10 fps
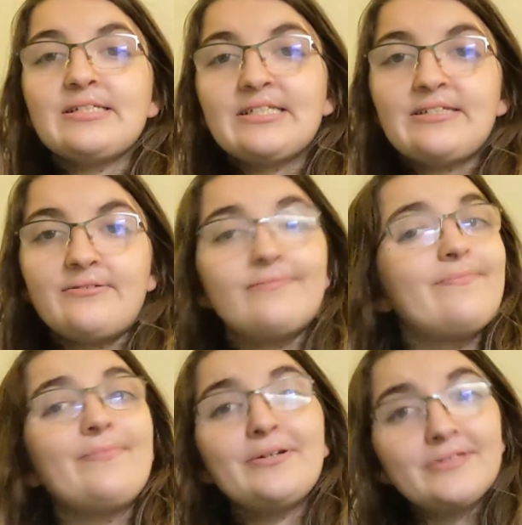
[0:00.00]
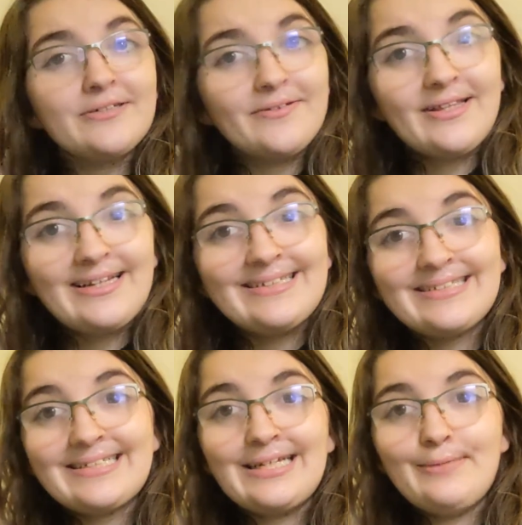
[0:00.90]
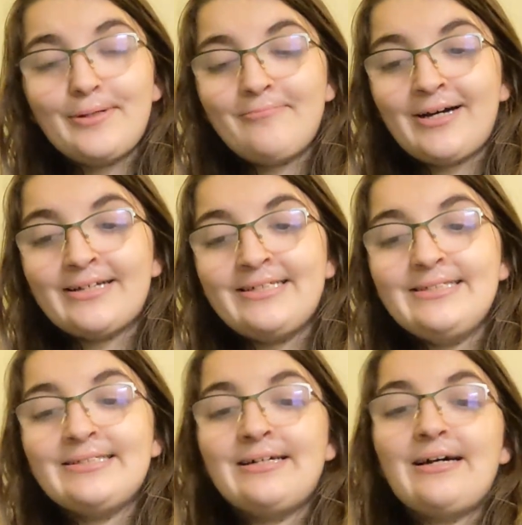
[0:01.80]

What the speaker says: So those are the things to keep in mind.